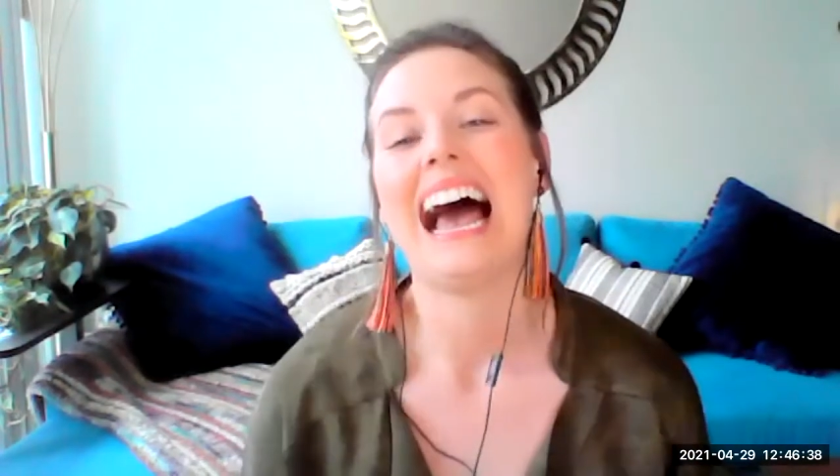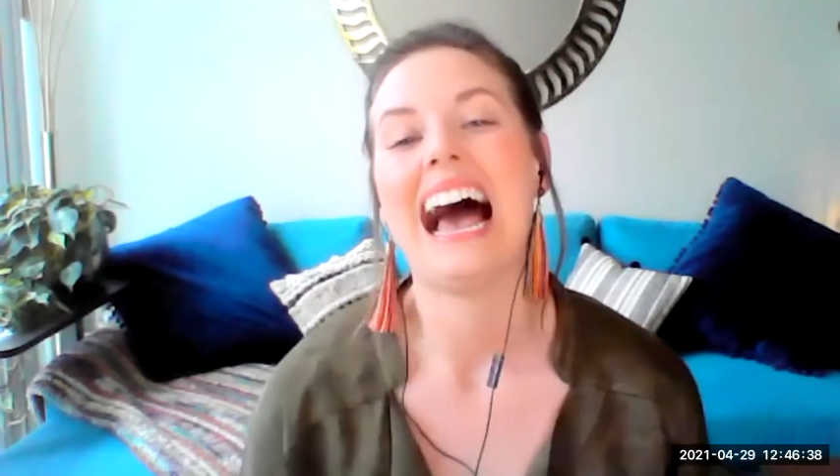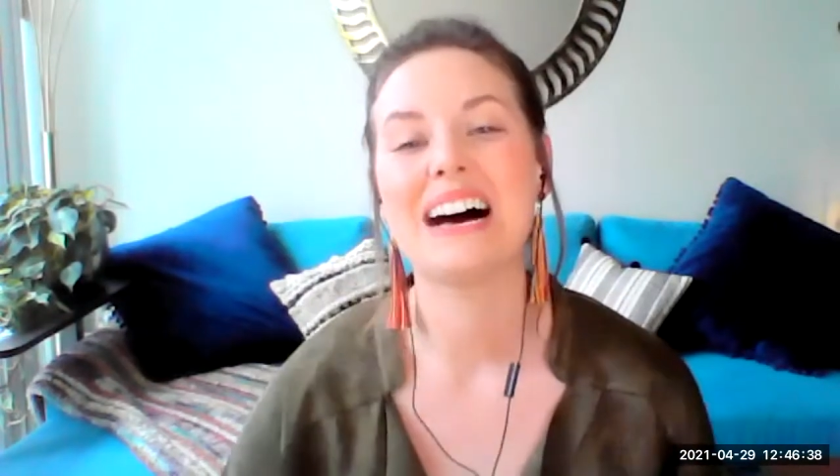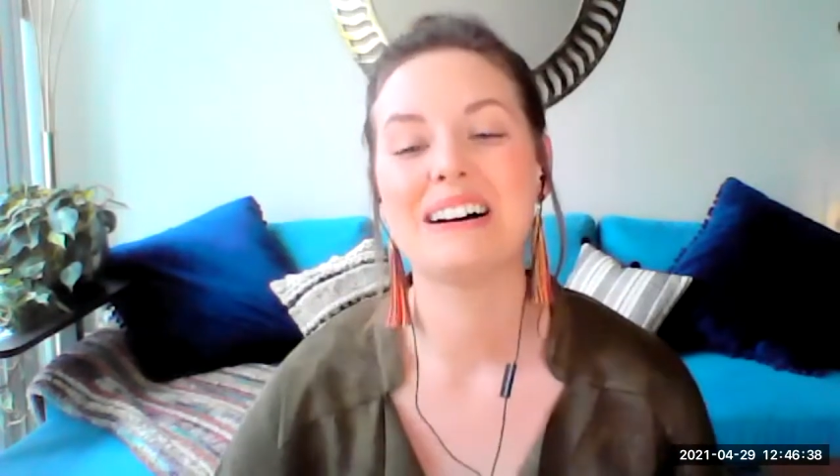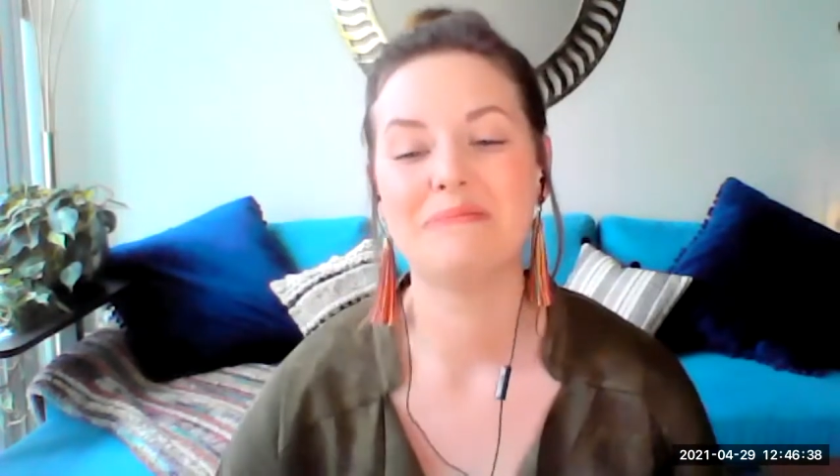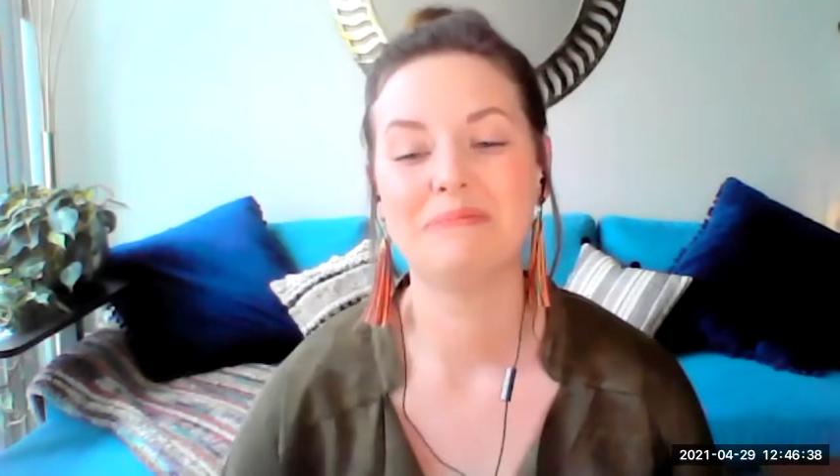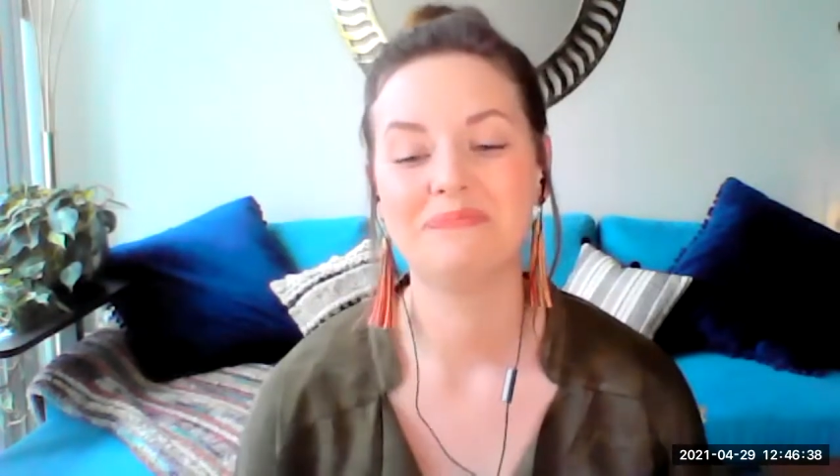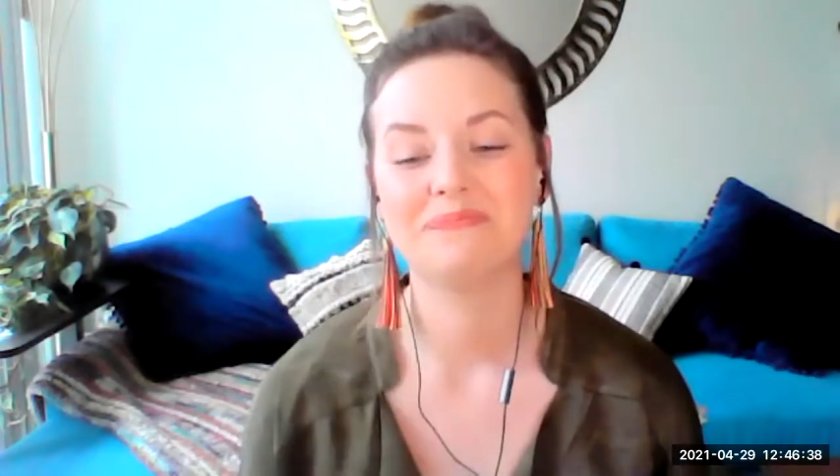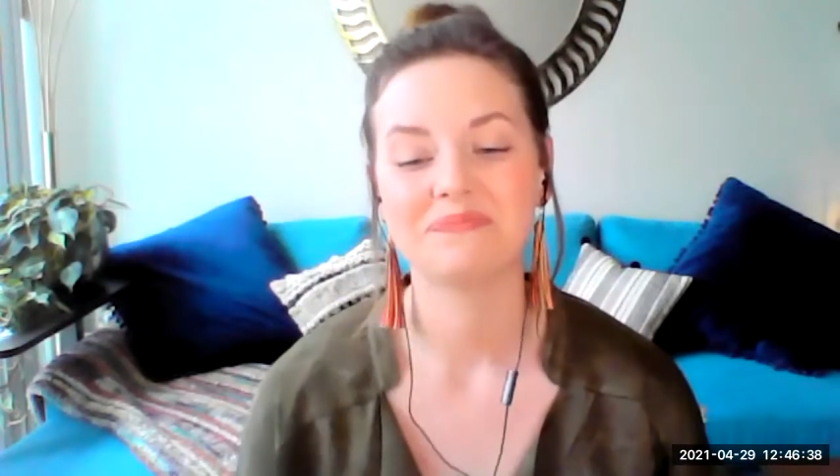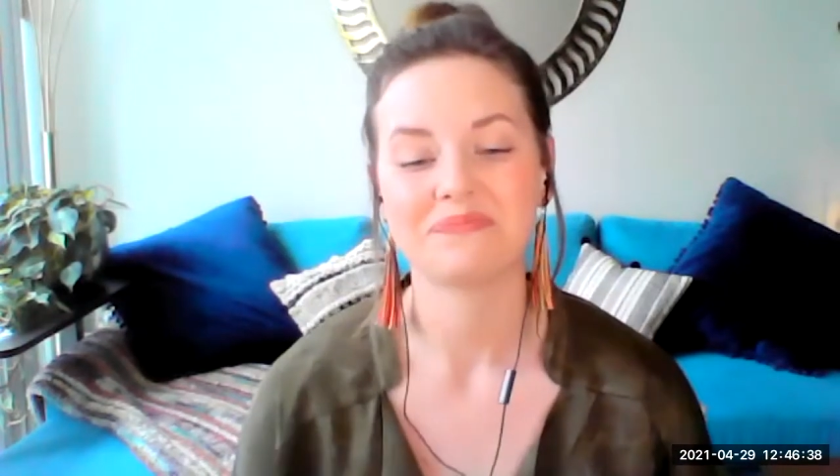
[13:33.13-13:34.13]
Um,
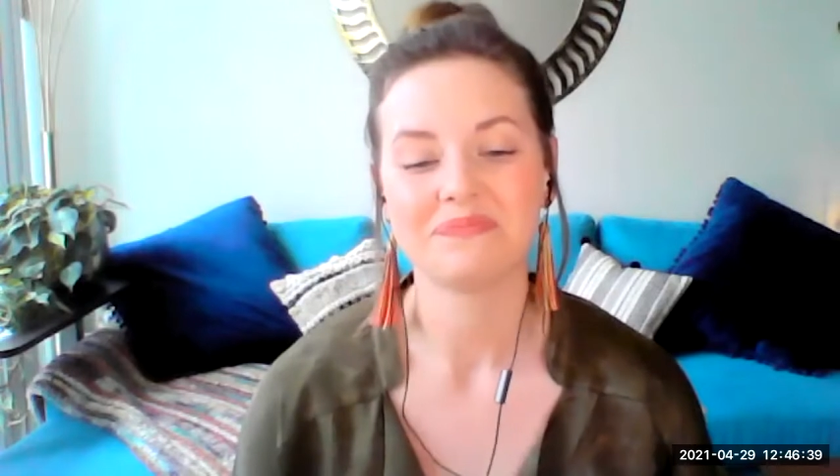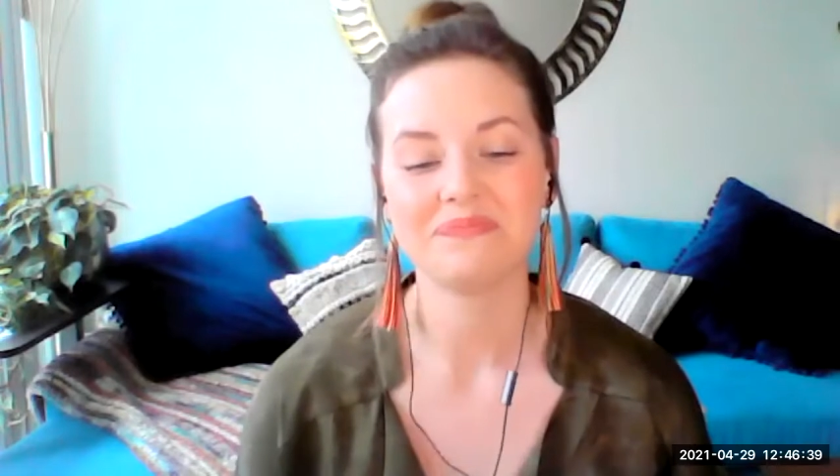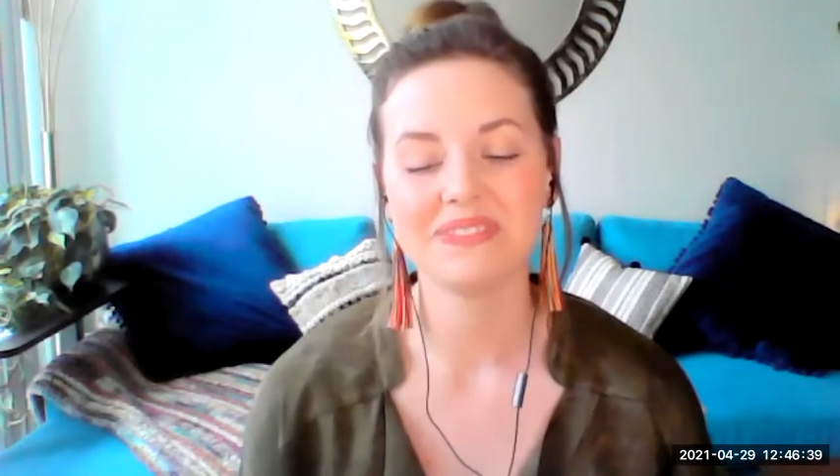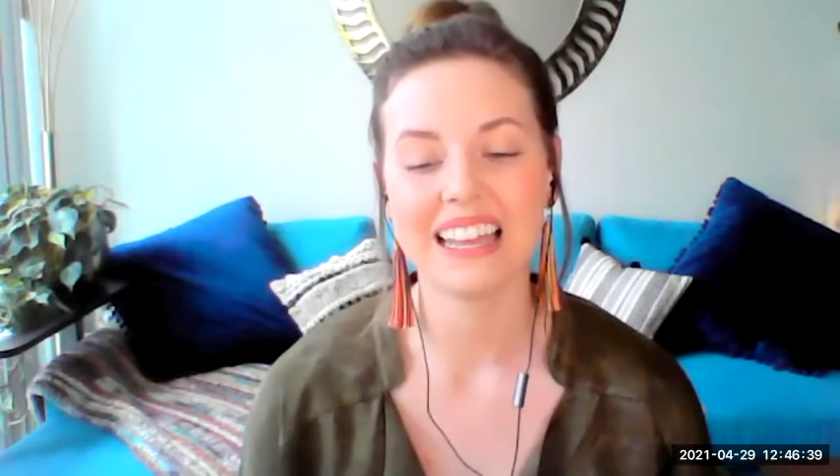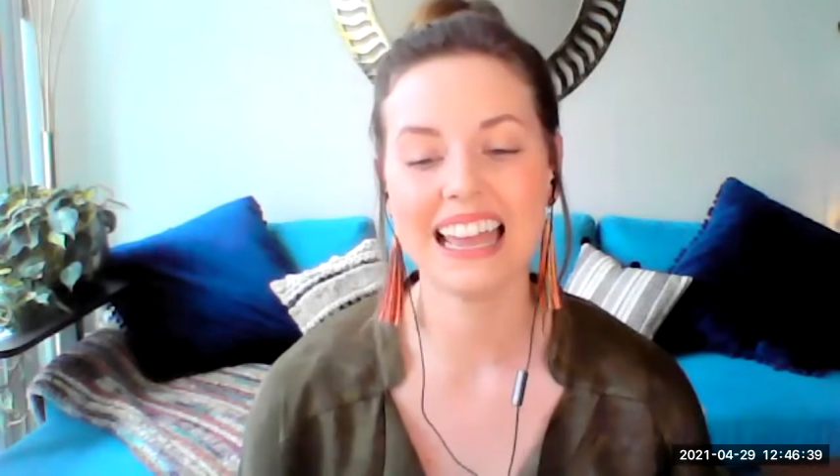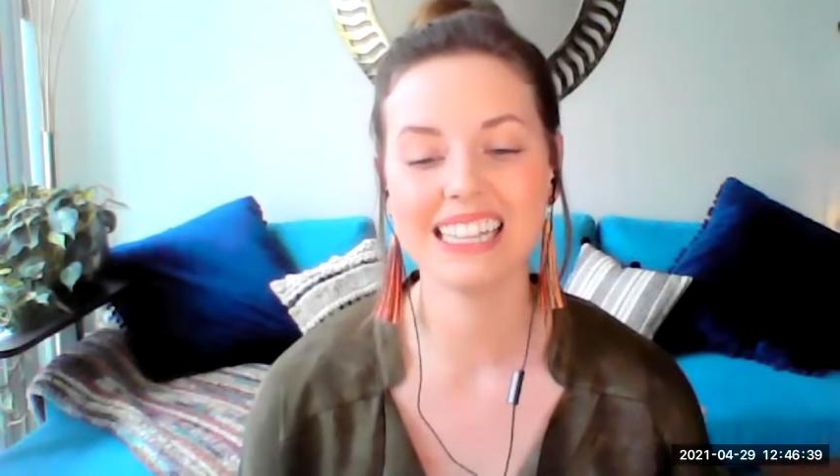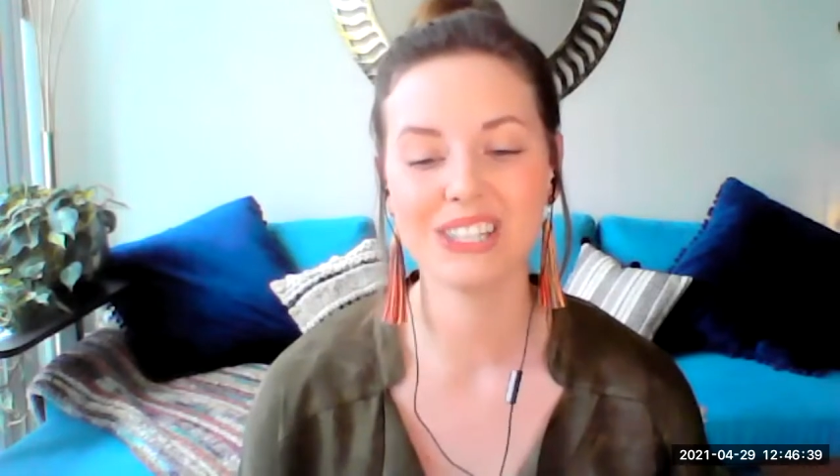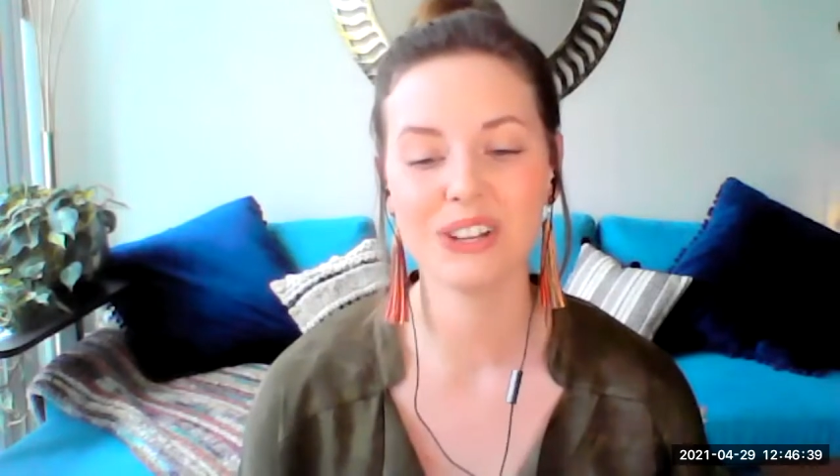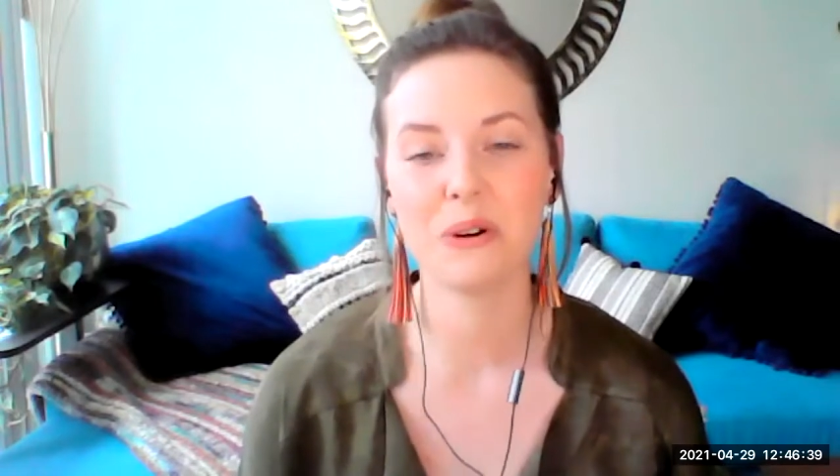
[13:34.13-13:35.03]
and so,